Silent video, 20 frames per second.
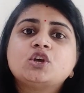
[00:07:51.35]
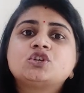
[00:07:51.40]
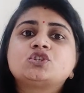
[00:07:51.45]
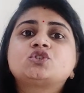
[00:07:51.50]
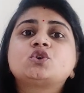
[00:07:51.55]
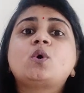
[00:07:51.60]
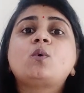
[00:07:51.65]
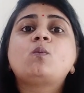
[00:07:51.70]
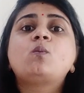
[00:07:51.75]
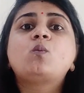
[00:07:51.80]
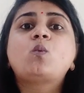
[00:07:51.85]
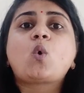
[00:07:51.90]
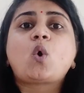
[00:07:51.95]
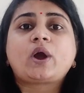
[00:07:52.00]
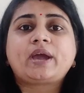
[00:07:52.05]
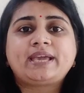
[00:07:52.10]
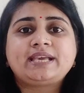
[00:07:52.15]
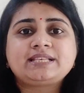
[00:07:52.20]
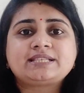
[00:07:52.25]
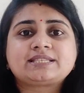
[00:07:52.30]
So
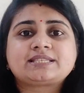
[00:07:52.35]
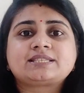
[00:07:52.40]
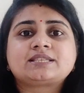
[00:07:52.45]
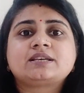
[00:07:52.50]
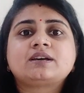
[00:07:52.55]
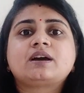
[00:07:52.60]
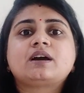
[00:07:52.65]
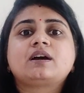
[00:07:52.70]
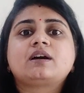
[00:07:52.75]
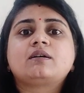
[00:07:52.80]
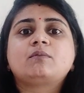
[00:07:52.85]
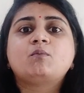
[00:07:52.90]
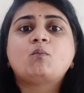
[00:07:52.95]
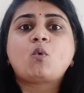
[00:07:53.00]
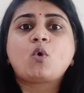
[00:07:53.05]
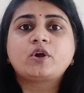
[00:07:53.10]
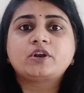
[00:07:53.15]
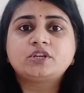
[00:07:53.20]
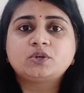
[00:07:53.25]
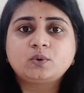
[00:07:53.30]
voice
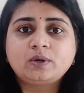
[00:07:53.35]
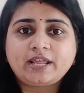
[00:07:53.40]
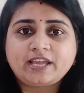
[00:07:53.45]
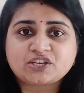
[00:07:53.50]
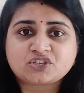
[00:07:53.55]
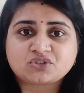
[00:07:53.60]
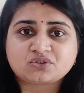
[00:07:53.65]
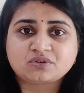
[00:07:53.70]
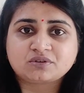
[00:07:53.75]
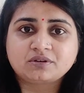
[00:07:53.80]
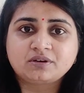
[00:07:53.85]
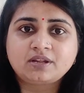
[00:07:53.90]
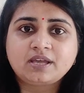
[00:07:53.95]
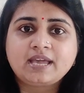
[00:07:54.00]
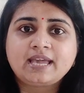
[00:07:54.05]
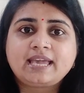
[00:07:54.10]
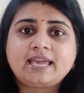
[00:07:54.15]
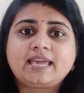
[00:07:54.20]
modulation